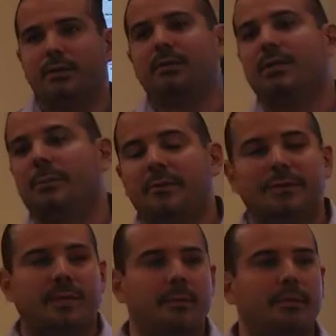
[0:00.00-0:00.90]
Some will
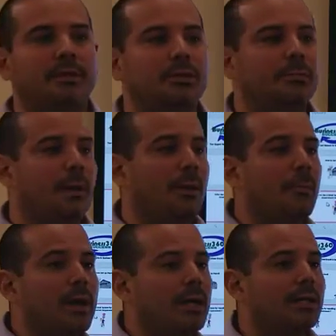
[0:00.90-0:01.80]
do
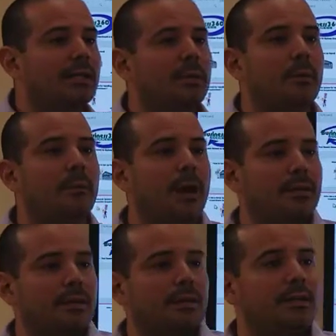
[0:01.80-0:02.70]
bi-weekly, some are
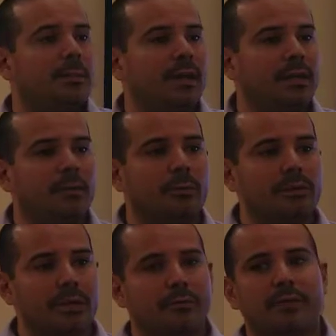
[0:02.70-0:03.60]
monthly, depending on what
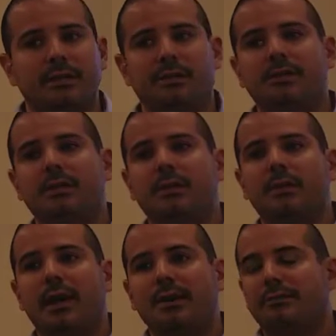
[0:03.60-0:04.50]
type of industry you
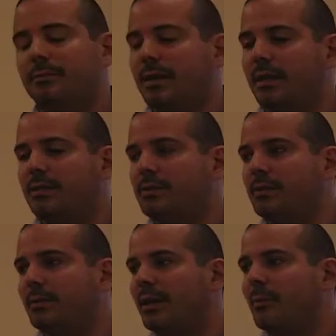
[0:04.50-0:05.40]
have. Not
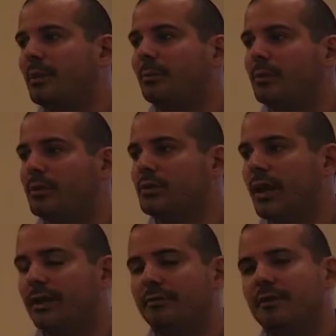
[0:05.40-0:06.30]
industry, but how many employees you
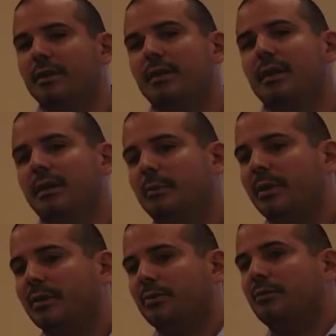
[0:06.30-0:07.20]
have.
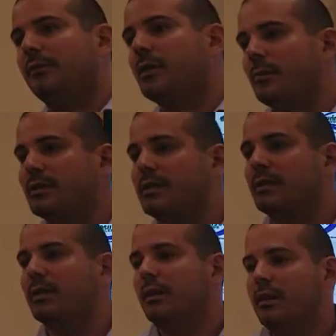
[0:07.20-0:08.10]
Depends on the frequency.
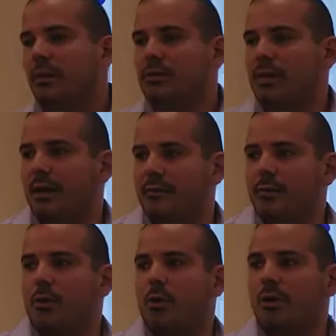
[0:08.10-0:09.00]
You also have your
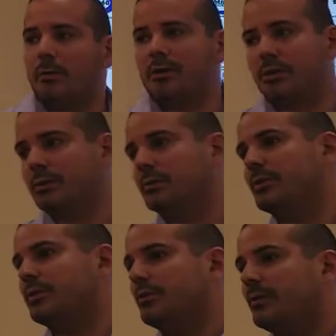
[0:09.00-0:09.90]
quarterly returns, which
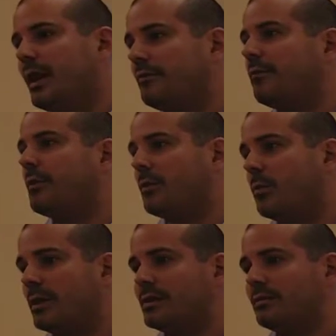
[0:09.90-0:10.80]
is your
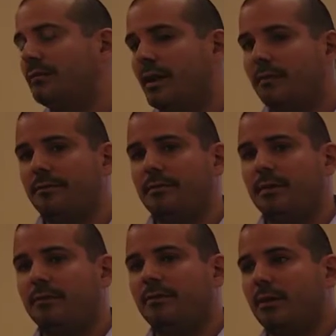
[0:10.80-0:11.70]
941s, if
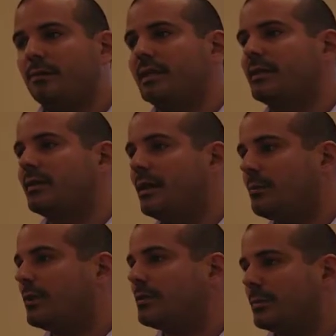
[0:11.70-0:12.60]
the federal tax ID
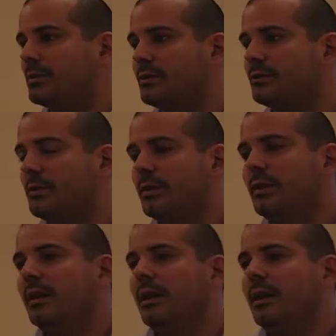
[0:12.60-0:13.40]
number, that's what it's used for.